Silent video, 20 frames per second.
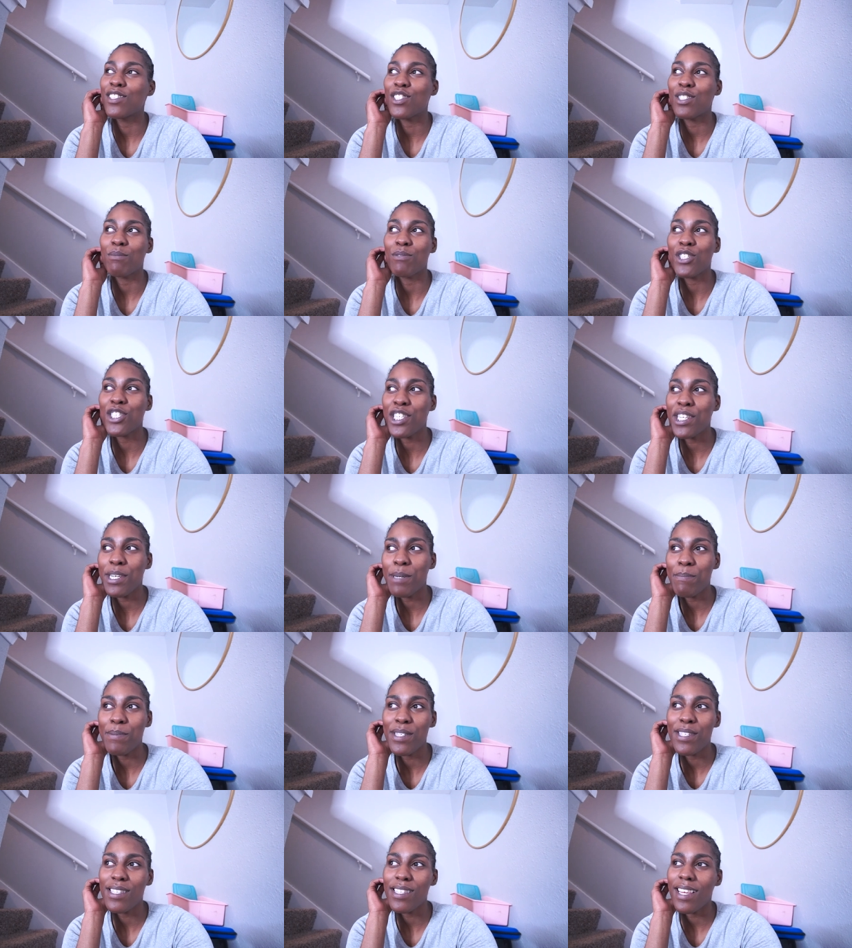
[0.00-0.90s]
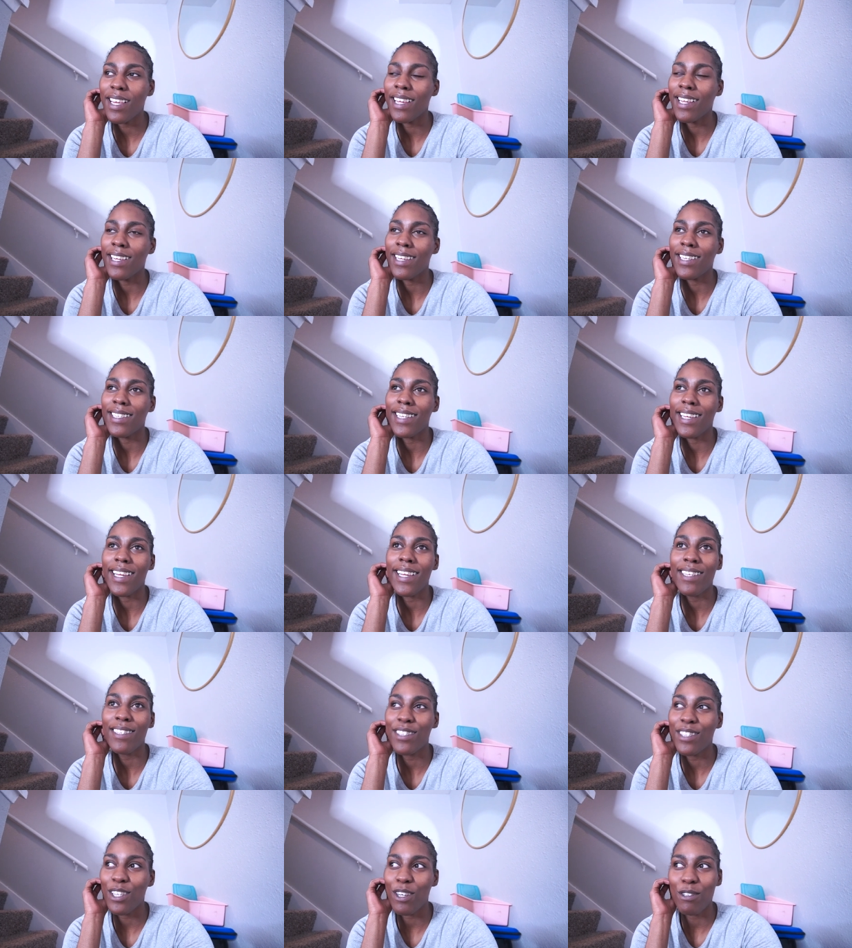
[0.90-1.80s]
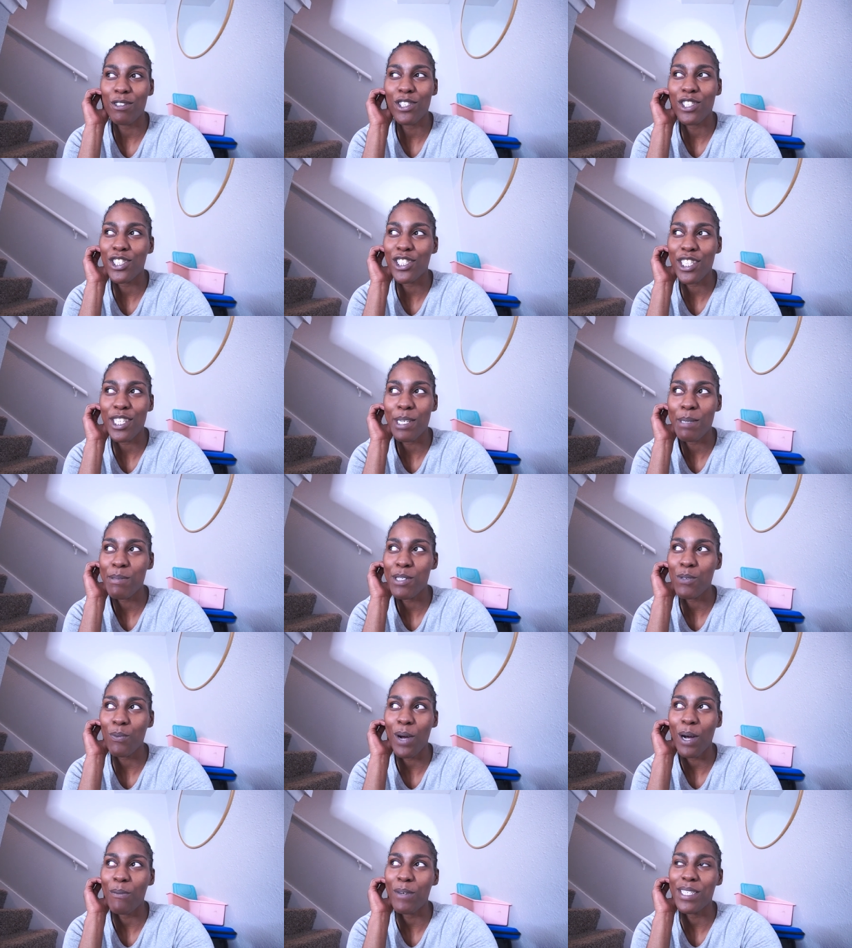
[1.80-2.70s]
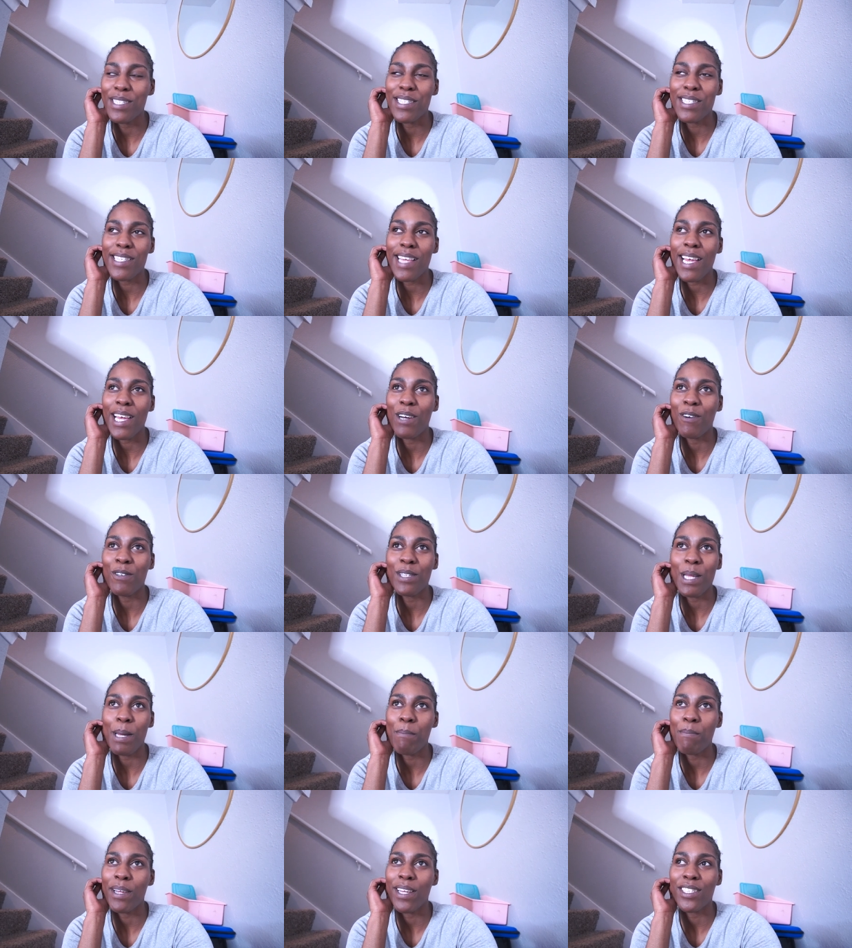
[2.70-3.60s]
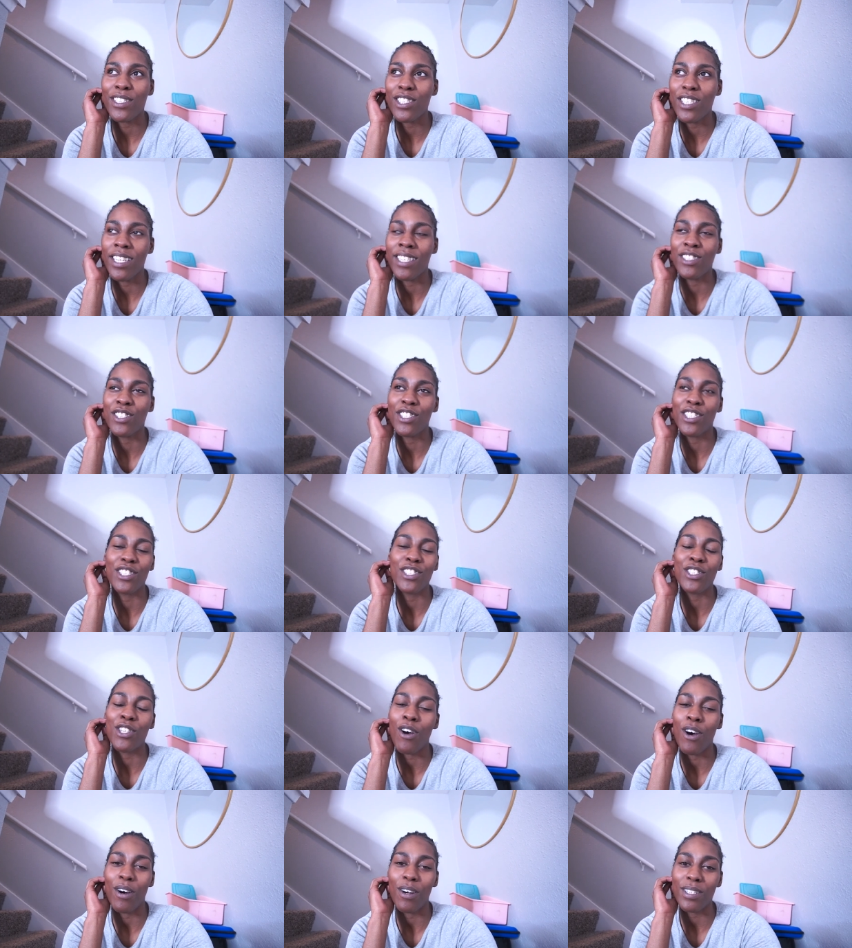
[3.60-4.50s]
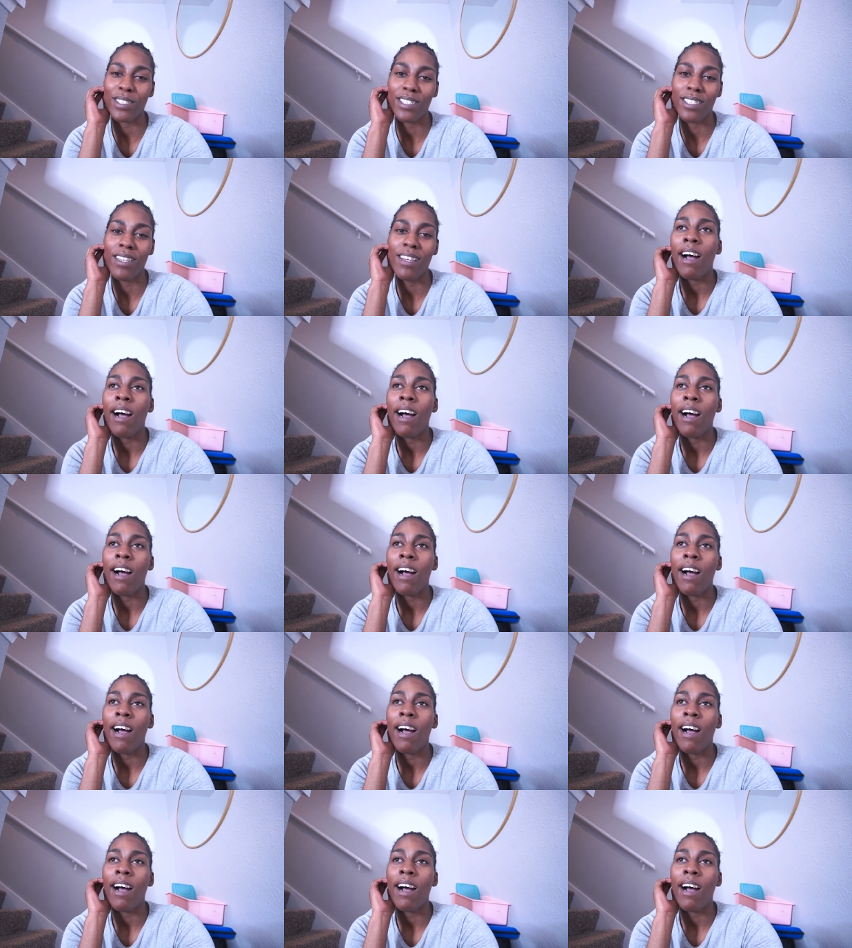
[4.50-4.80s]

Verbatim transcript: some chips and eating those chips while we sat on that bench and just talked.